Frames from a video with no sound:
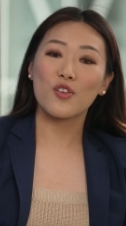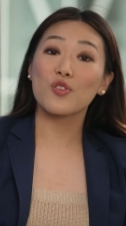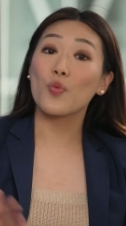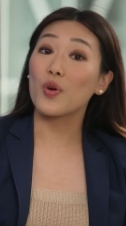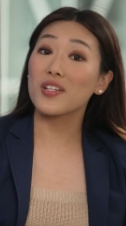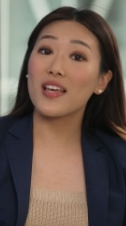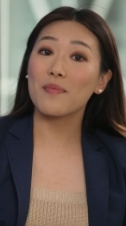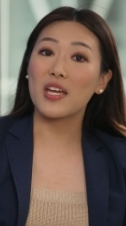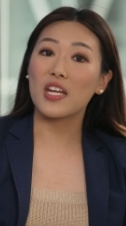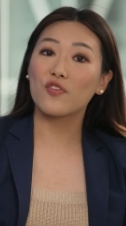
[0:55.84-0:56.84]
So, what does
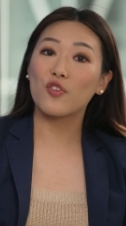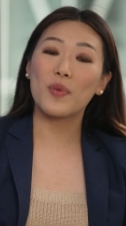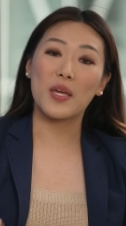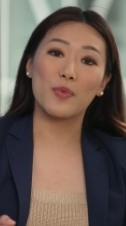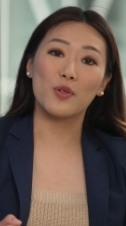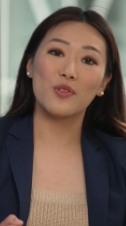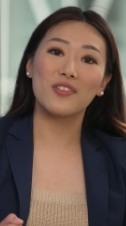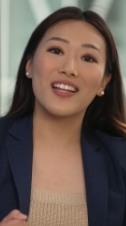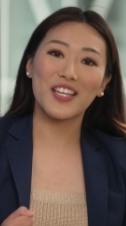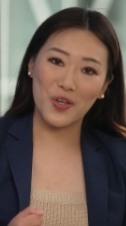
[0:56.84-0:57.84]
that mean for people
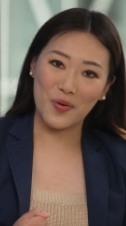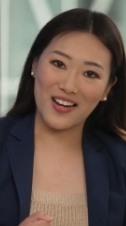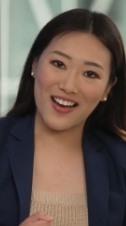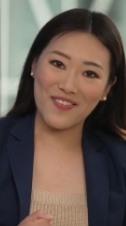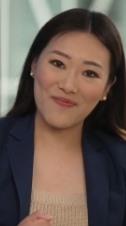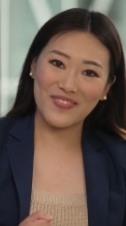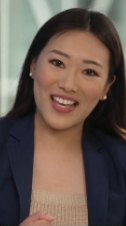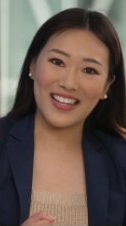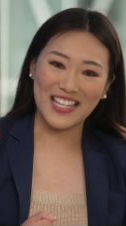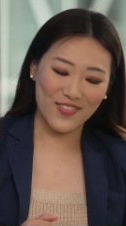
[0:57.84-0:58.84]
like you and I?
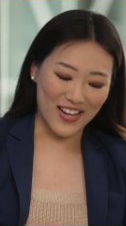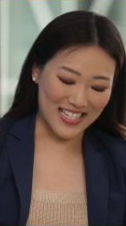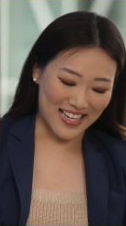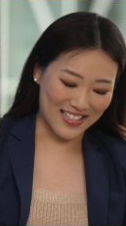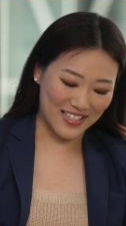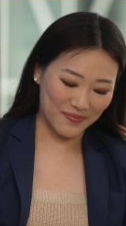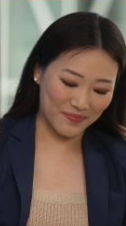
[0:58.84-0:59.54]
Let's find out.